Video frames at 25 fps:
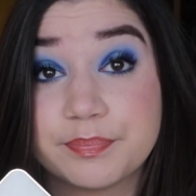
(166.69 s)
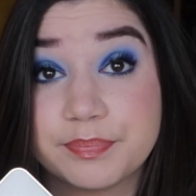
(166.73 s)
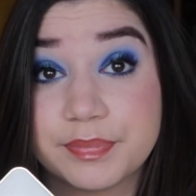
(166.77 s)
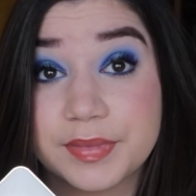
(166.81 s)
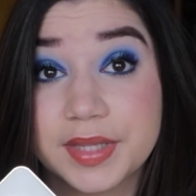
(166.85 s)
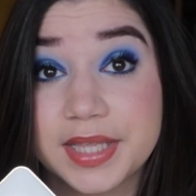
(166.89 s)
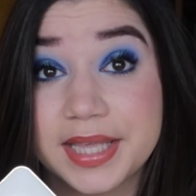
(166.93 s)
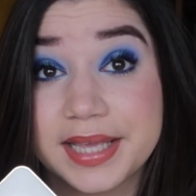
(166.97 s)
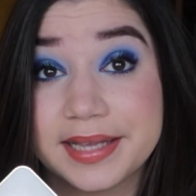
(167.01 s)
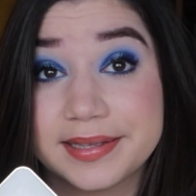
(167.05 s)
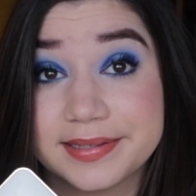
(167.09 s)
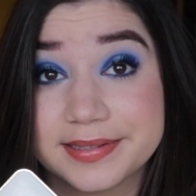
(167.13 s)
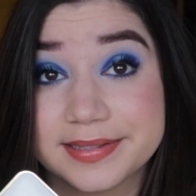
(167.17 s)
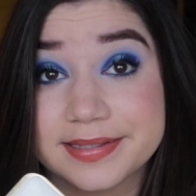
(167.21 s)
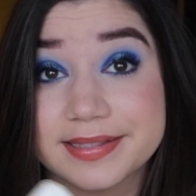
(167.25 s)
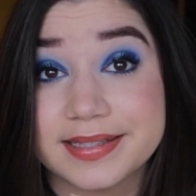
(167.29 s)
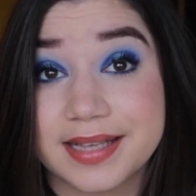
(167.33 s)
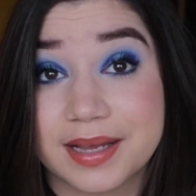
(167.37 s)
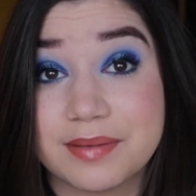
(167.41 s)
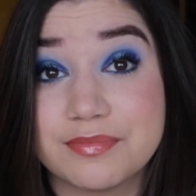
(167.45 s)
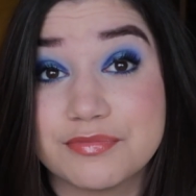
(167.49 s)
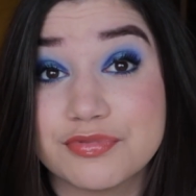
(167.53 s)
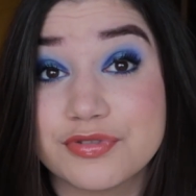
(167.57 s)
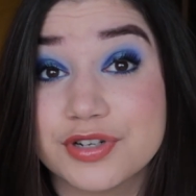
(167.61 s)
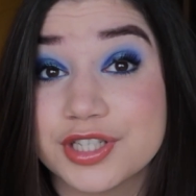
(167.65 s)
Yes,
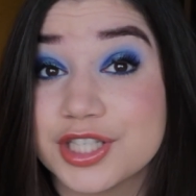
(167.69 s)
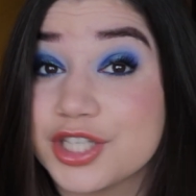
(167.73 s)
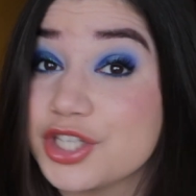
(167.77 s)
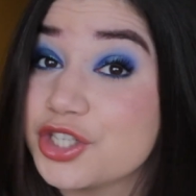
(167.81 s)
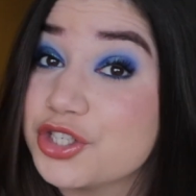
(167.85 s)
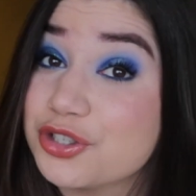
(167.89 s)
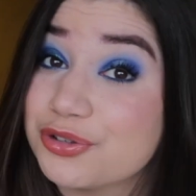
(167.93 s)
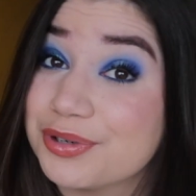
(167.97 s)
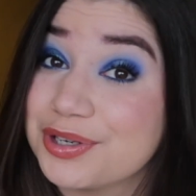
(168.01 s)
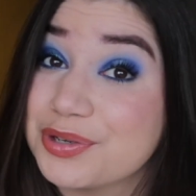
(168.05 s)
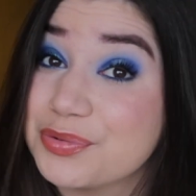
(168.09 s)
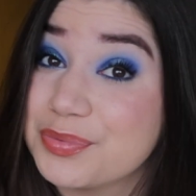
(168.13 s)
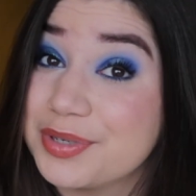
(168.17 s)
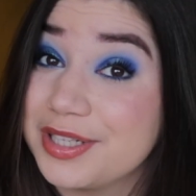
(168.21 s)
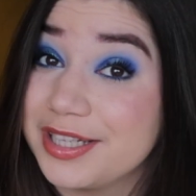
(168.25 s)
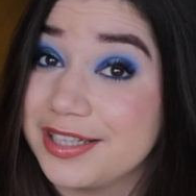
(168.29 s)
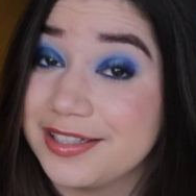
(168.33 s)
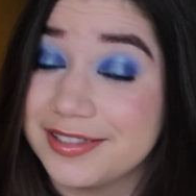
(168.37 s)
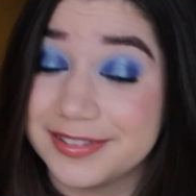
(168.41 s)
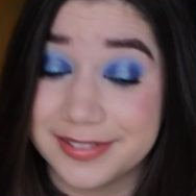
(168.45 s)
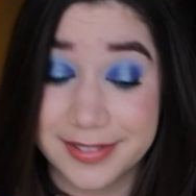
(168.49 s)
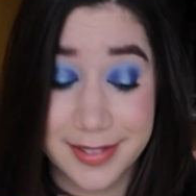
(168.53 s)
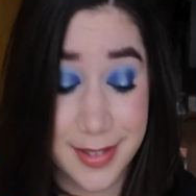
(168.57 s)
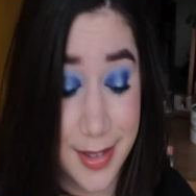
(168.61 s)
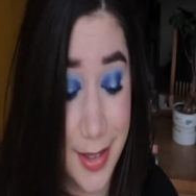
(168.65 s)
I'm pretty sure it will.